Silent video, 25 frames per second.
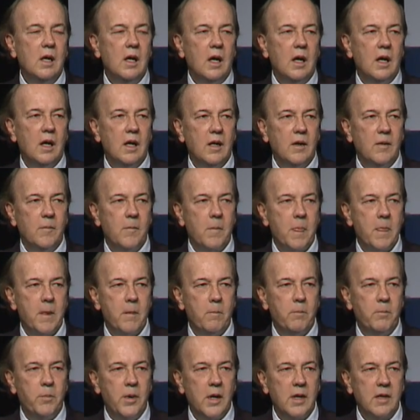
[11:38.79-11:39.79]

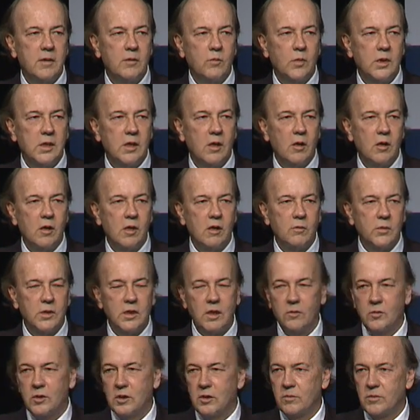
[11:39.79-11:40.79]
But we
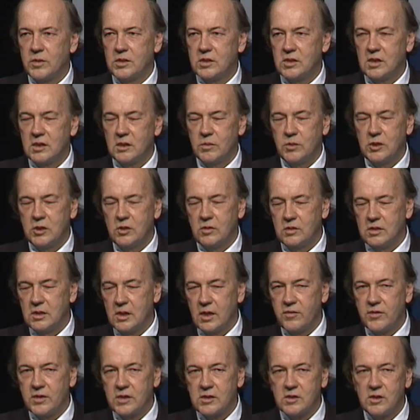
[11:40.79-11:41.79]
don't want to be seen to be doing
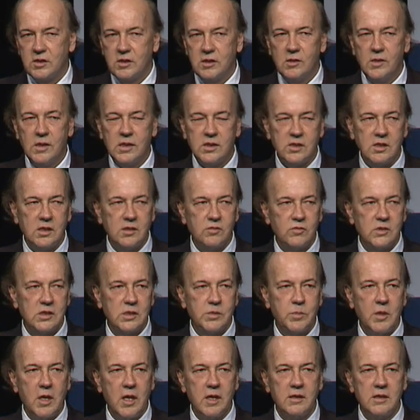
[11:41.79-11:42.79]
nothing. So the U.S. is
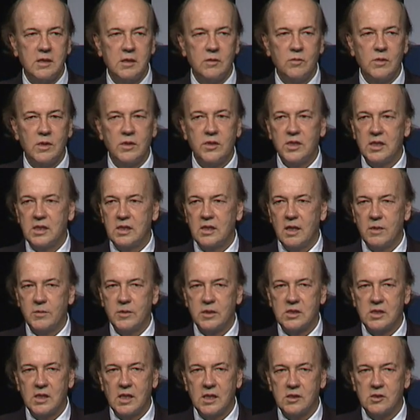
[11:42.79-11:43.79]
responding with
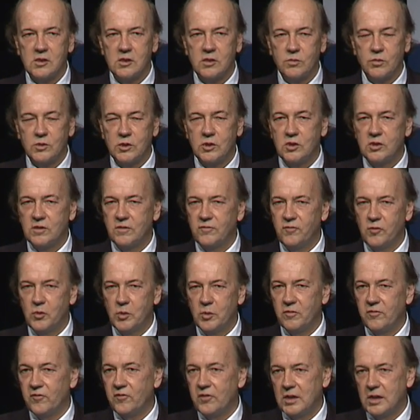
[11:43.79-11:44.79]
economic sanctions, which is a
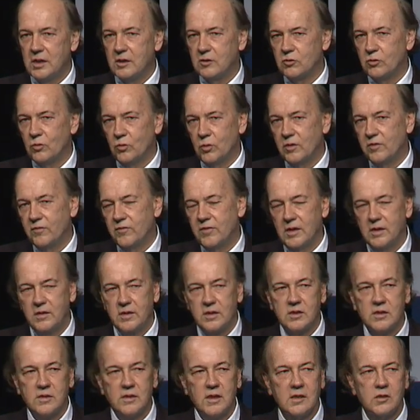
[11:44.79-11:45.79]
form of financial warfare.
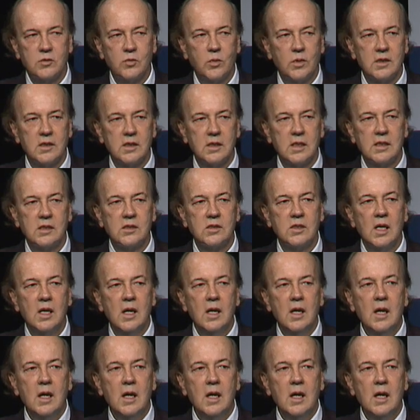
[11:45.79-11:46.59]
That's what it is.